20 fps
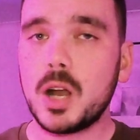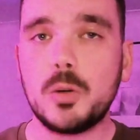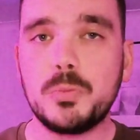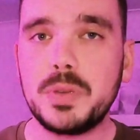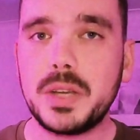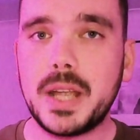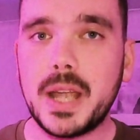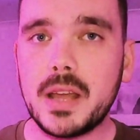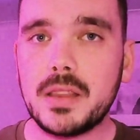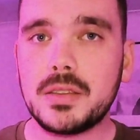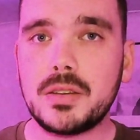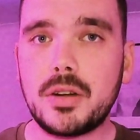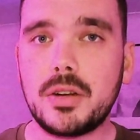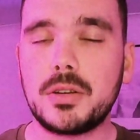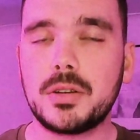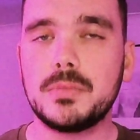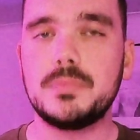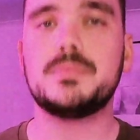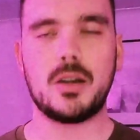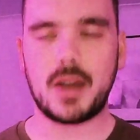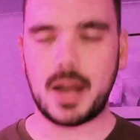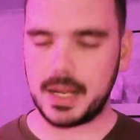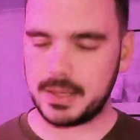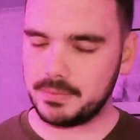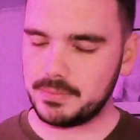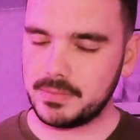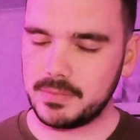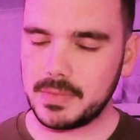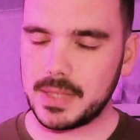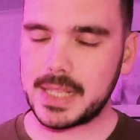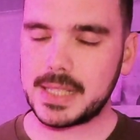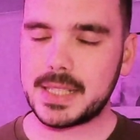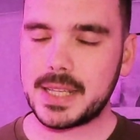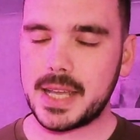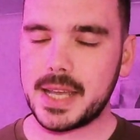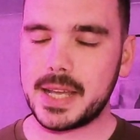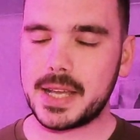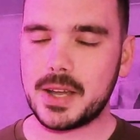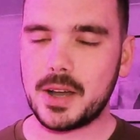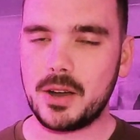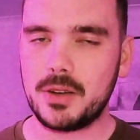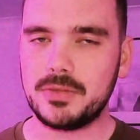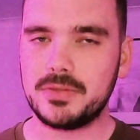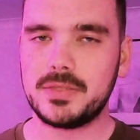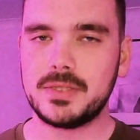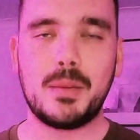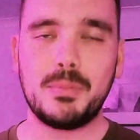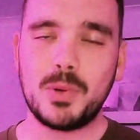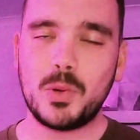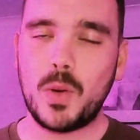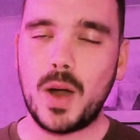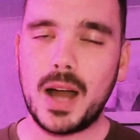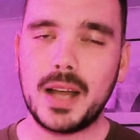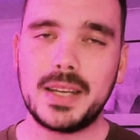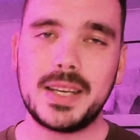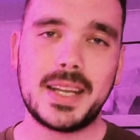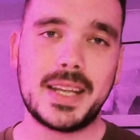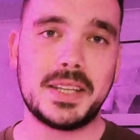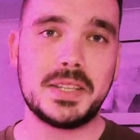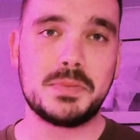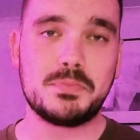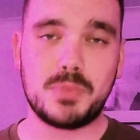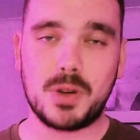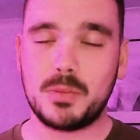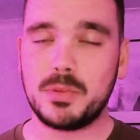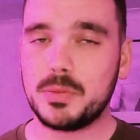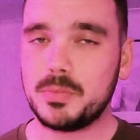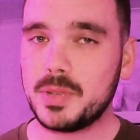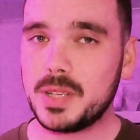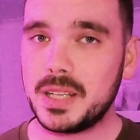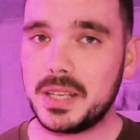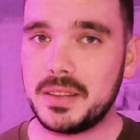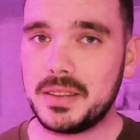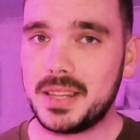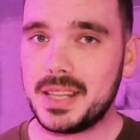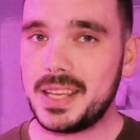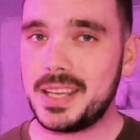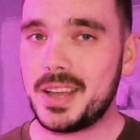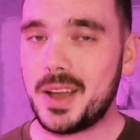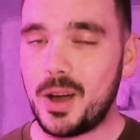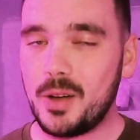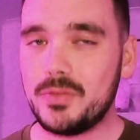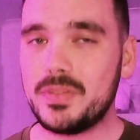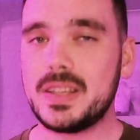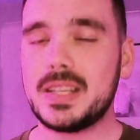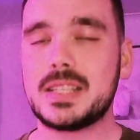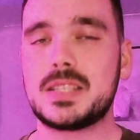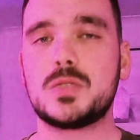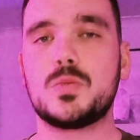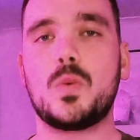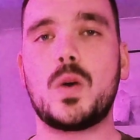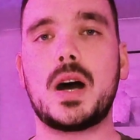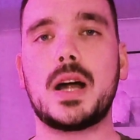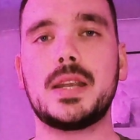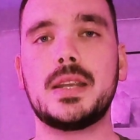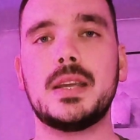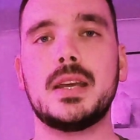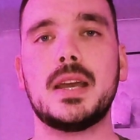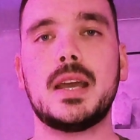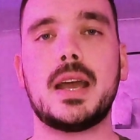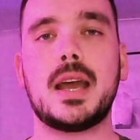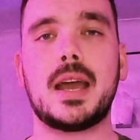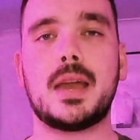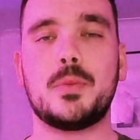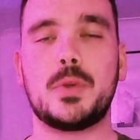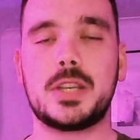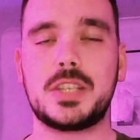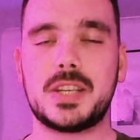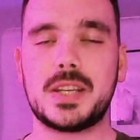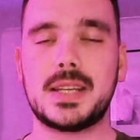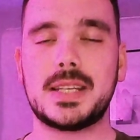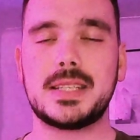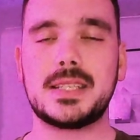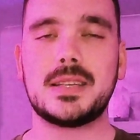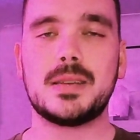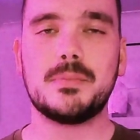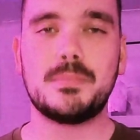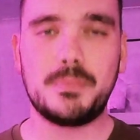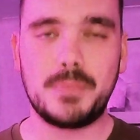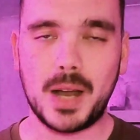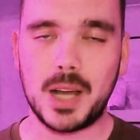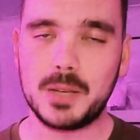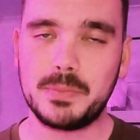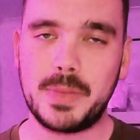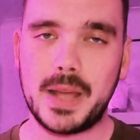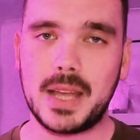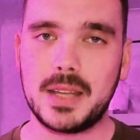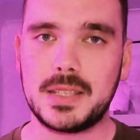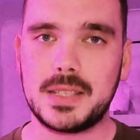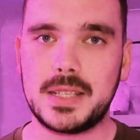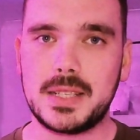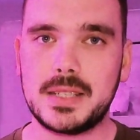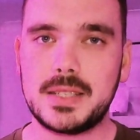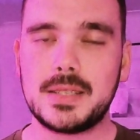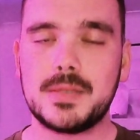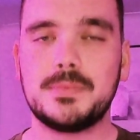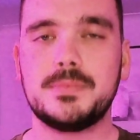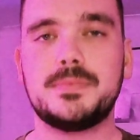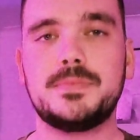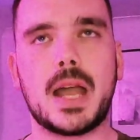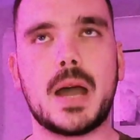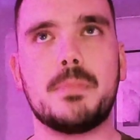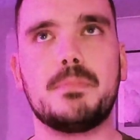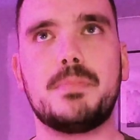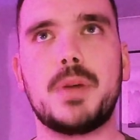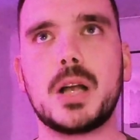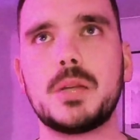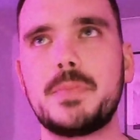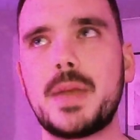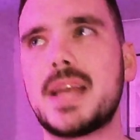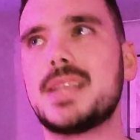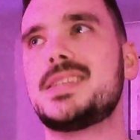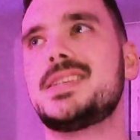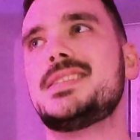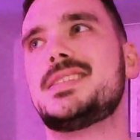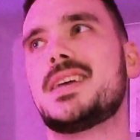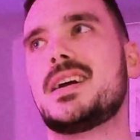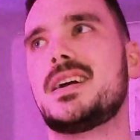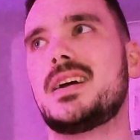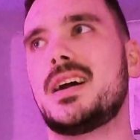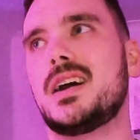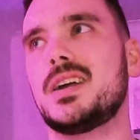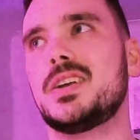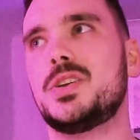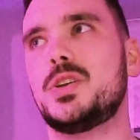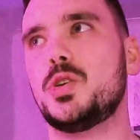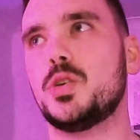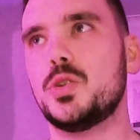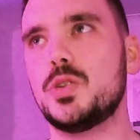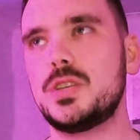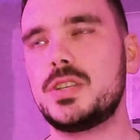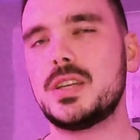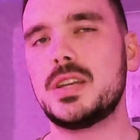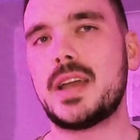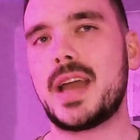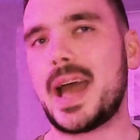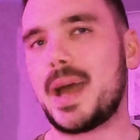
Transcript: help you get through. All right, let's kick off. Number one is probably the obvious one, which is bug bounties. Now, bug bounties are good